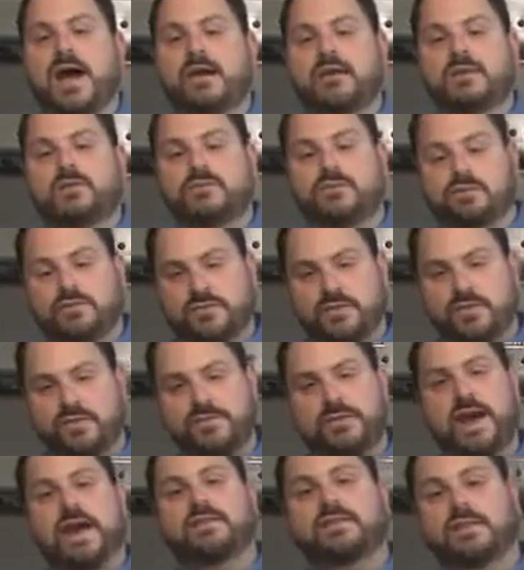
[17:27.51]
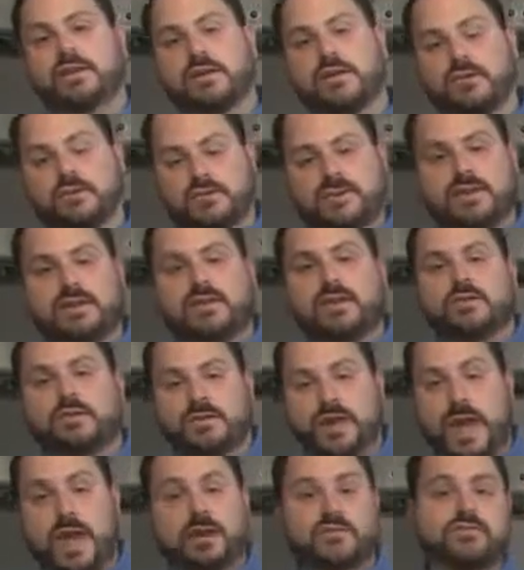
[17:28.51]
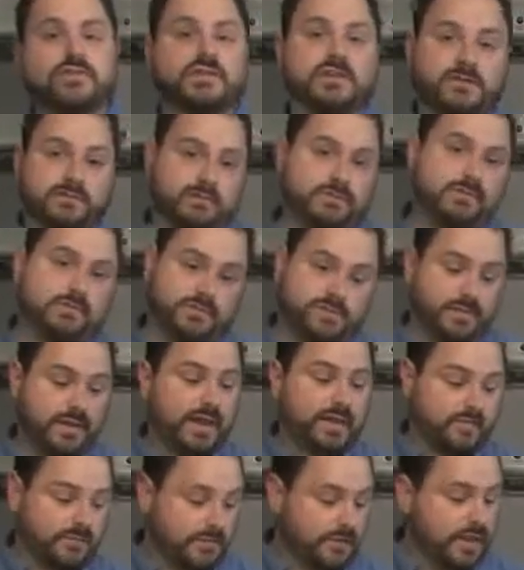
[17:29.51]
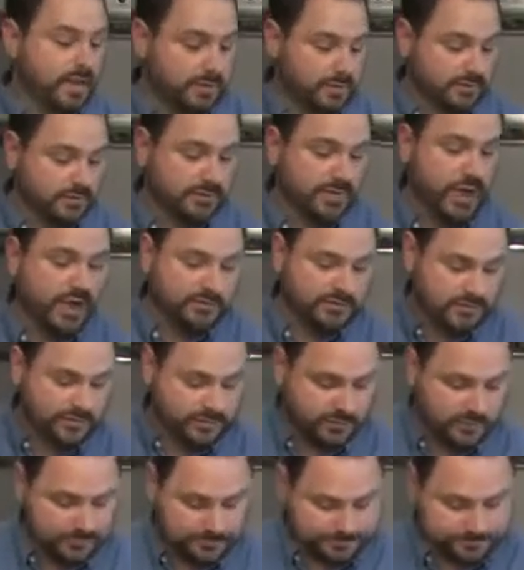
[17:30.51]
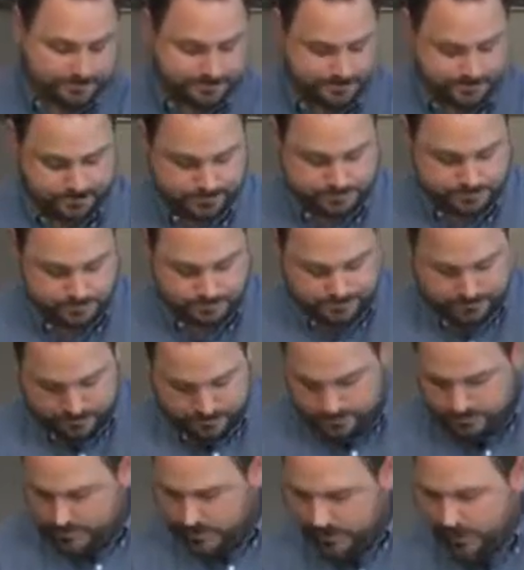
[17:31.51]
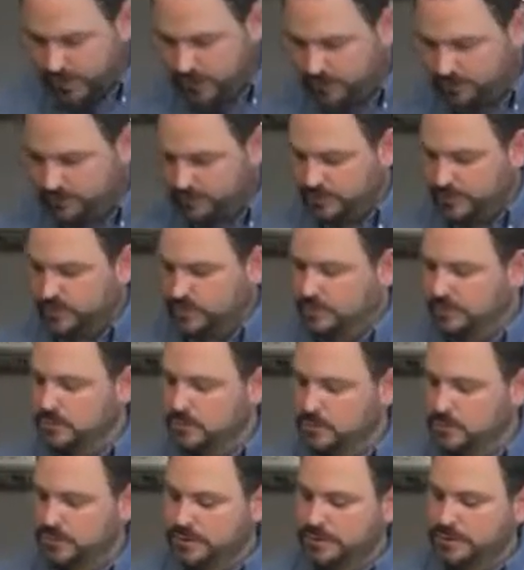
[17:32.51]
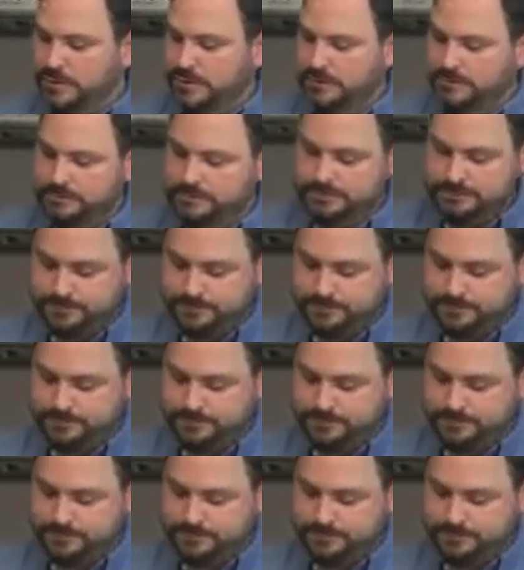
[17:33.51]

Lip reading: So the fat that goes in there is actually flavored like the sausage. All right, so we get a little more here.